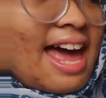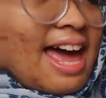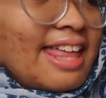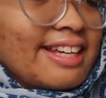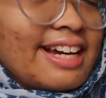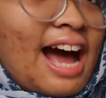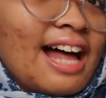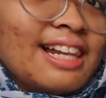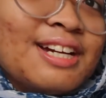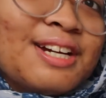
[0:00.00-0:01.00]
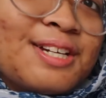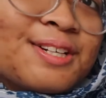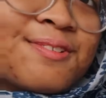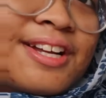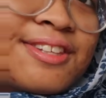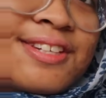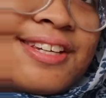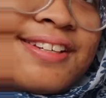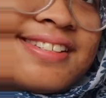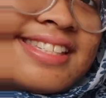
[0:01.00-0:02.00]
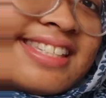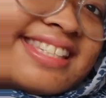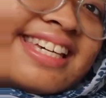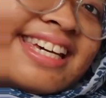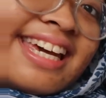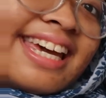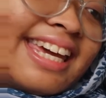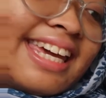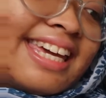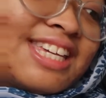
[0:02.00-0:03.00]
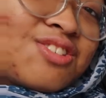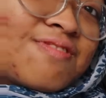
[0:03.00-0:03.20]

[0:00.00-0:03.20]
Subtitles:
And the color you want to use is